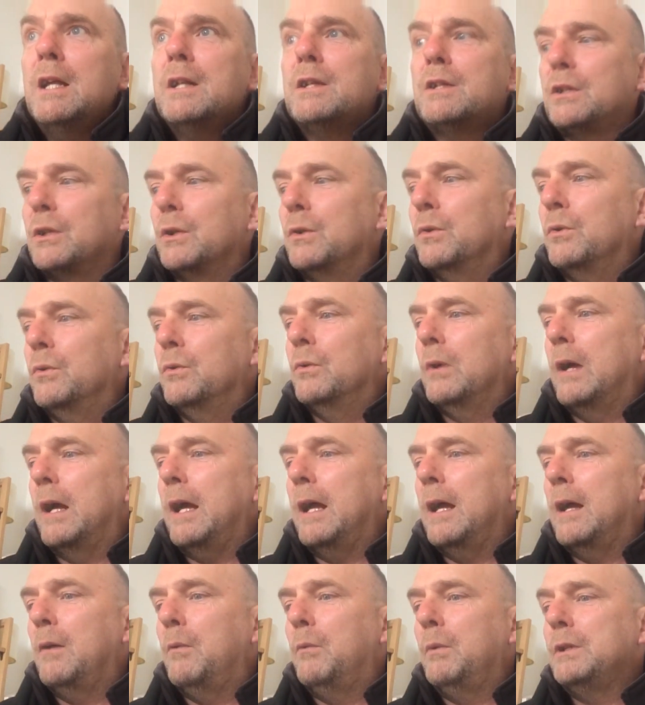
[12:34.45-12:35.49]
So
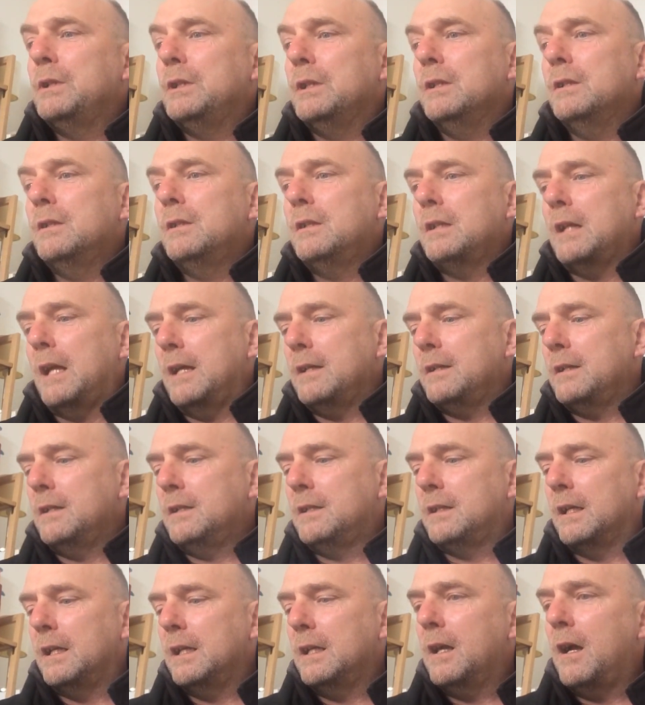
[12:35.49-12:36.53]
uh, which is, as I
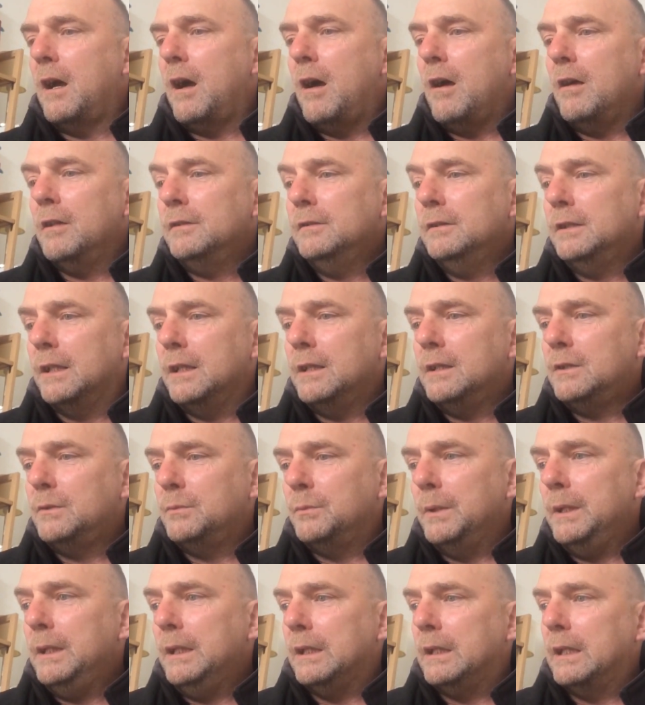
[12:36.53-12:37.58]
say, on this
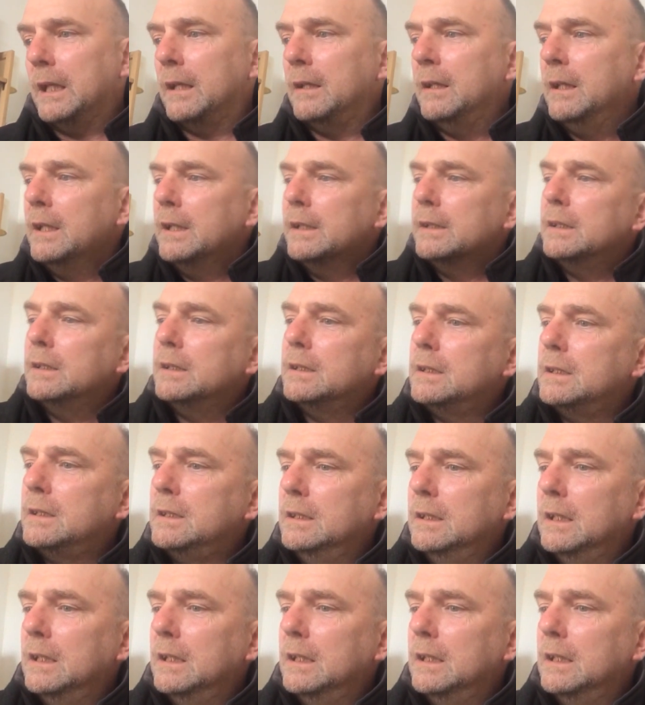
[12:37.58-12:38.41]
week, and this.